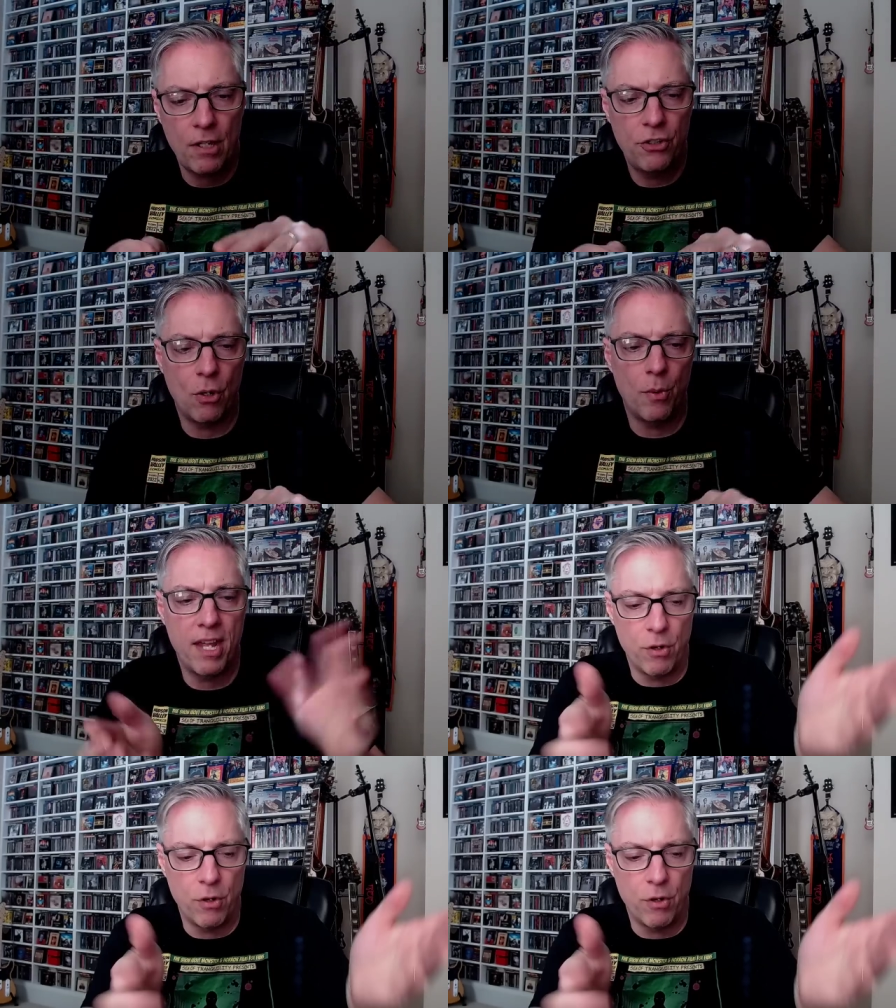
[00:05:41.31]
So with
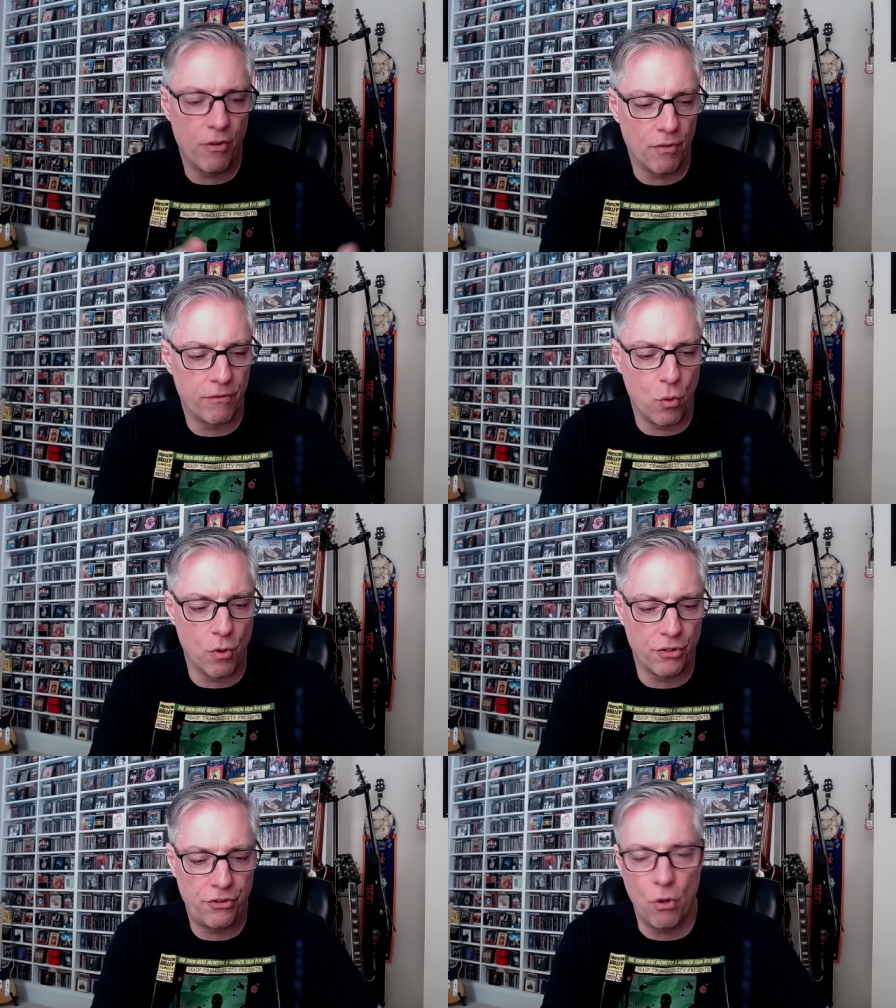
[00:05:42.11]
heavy weather, of
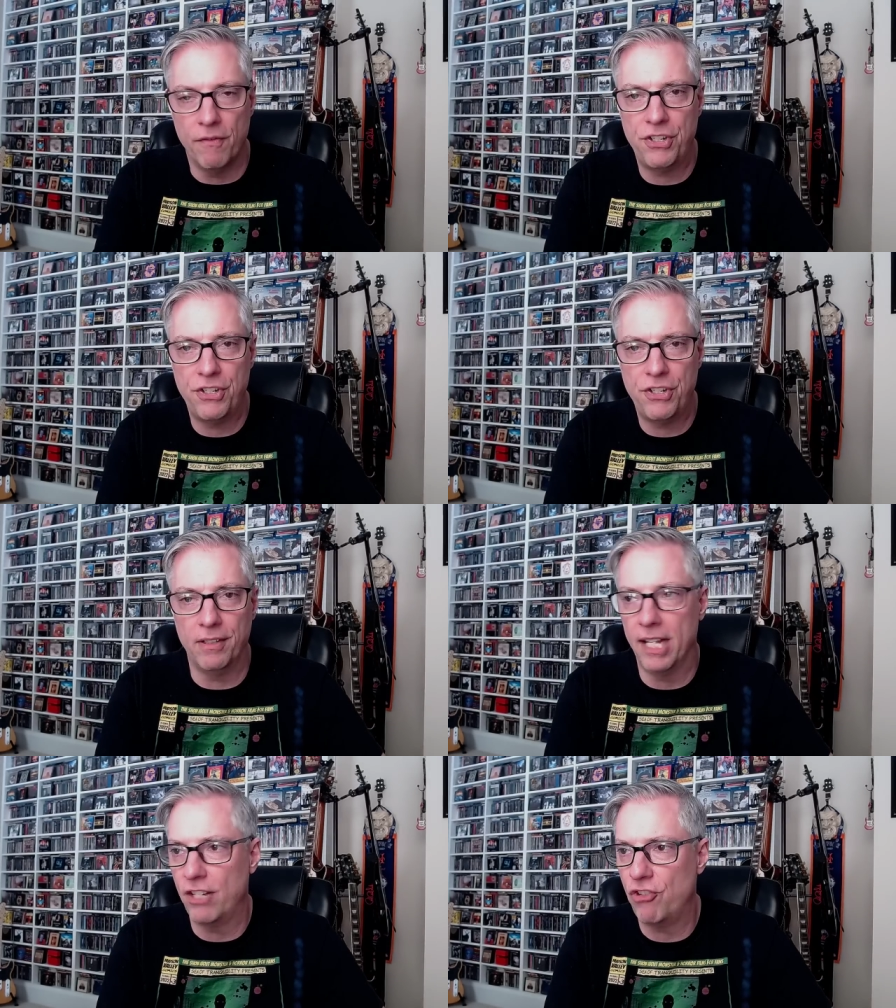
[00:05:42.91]
course, all of a
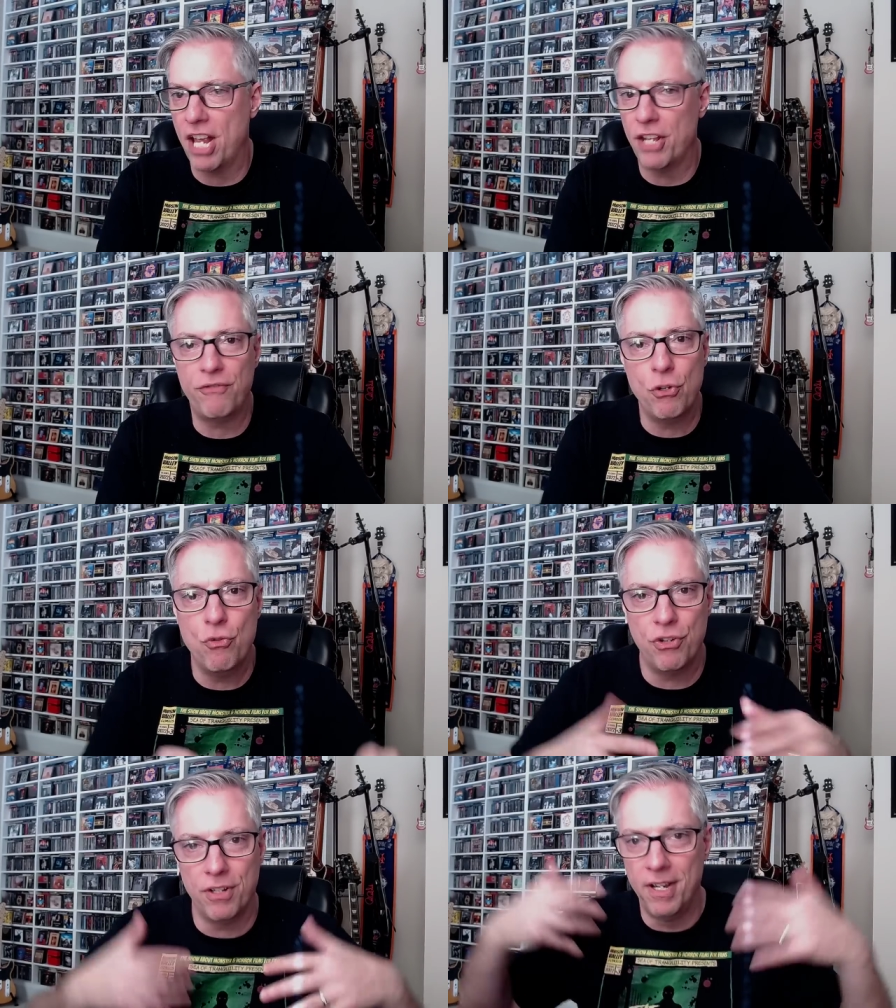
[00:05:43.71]
sudden, like jazz
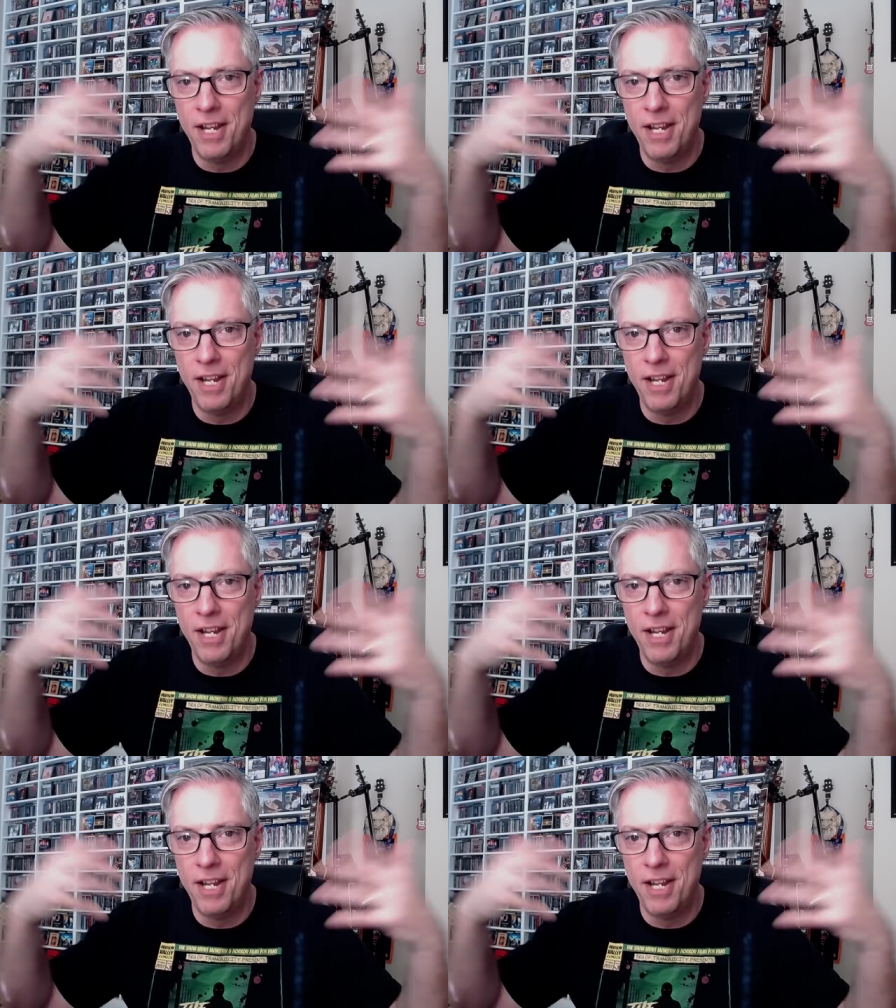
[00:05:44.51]
fusion,